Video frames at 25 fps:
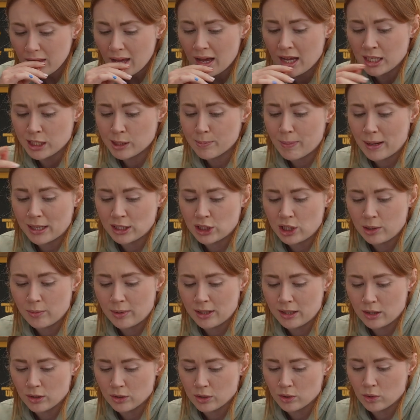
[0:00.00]
especially
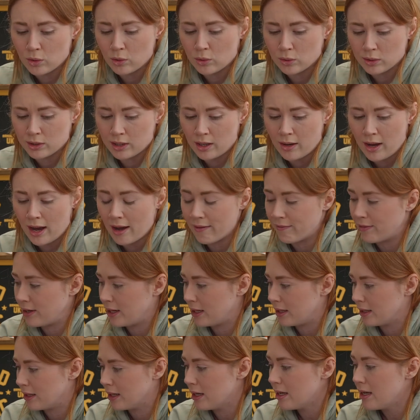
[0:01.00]
with us also
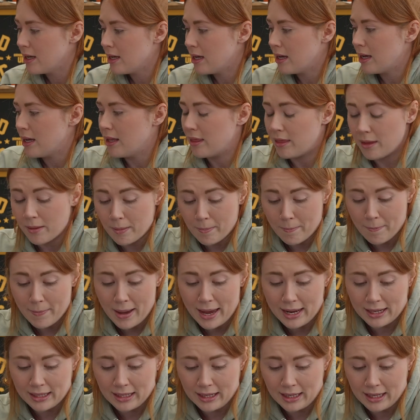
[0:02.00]
having the
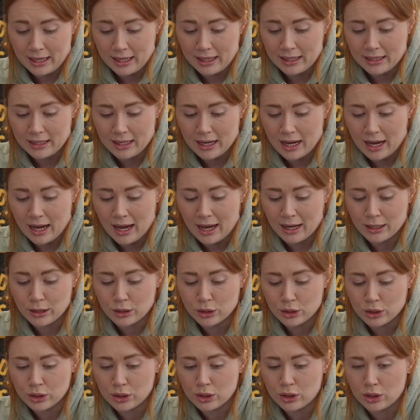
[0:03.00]
medley
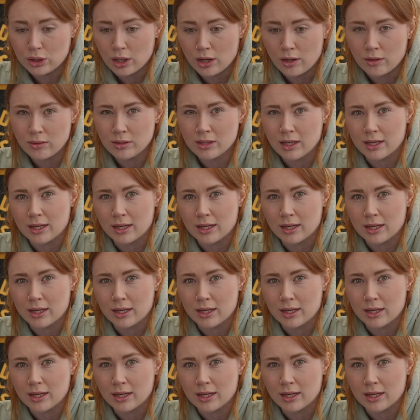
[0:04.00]
and stones.